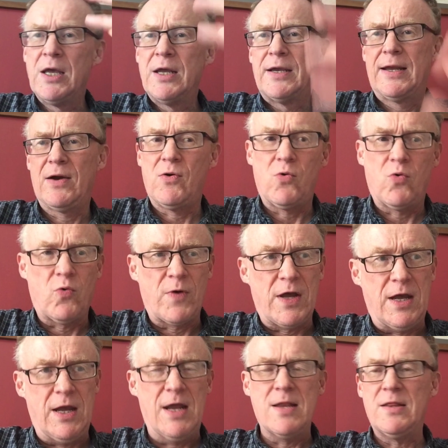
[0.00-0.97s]
Now,
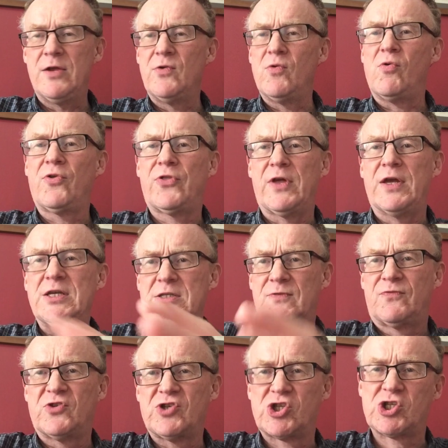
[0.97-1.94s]
in the northeast,
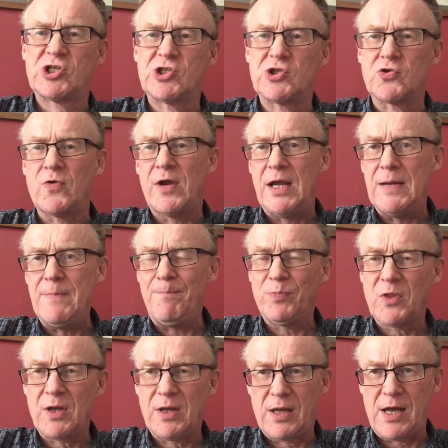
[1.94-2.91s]
for stream,
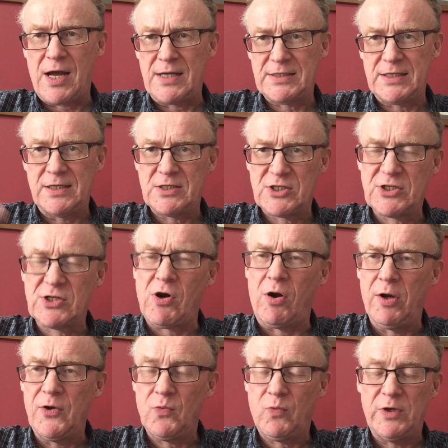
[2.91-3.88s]
as in
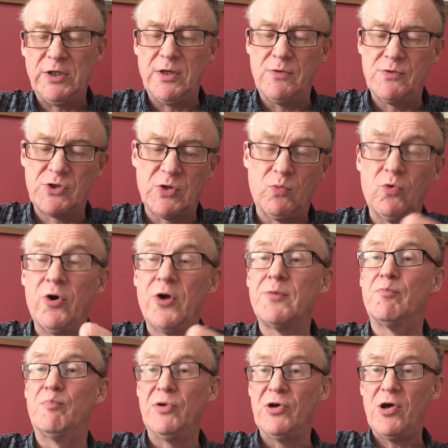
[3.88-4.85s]
Scotland, we use the
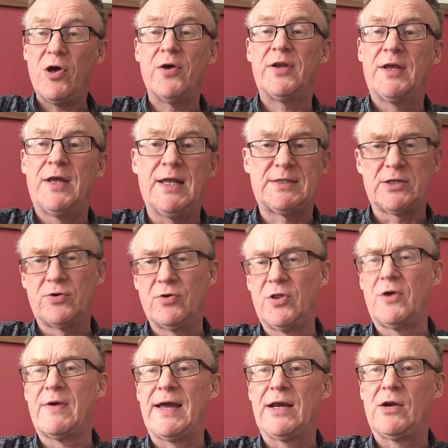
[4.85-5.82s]
word burn. It's
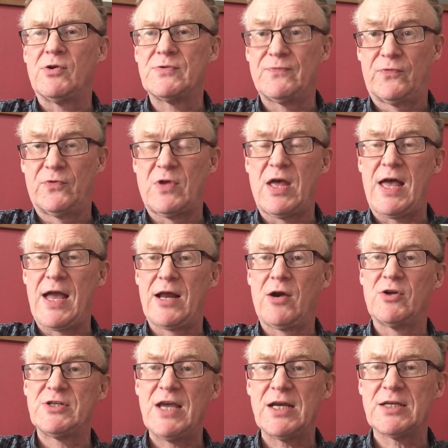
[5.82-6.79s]
another
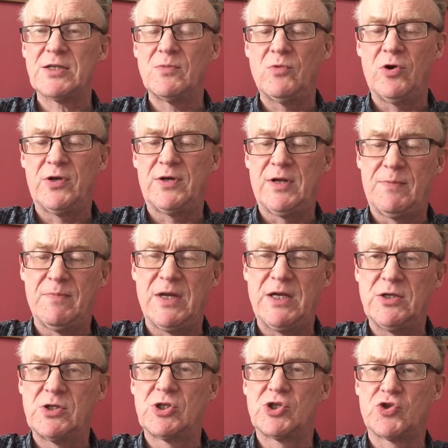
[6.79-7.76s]
Anglo-Saxon word. It
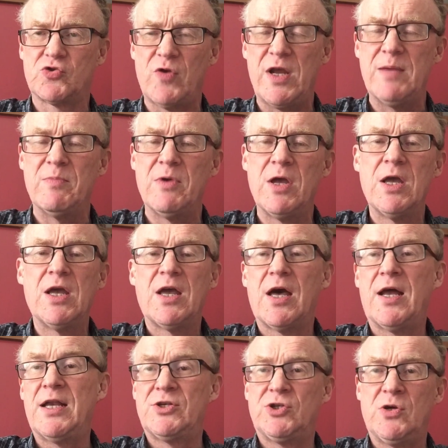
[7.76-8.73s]
means stream,
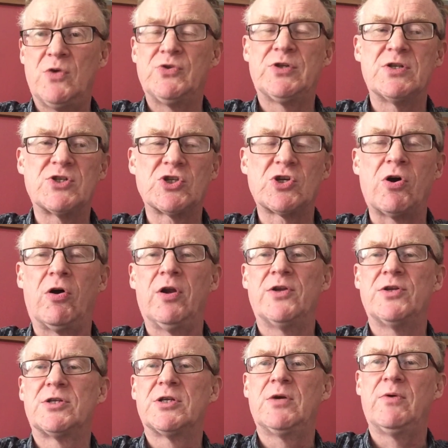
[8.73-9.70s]
and it's used in
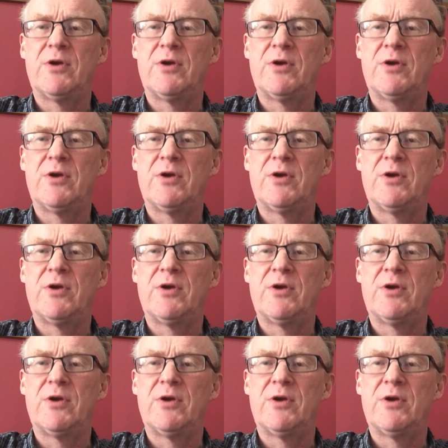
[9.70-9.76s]
Scotland too.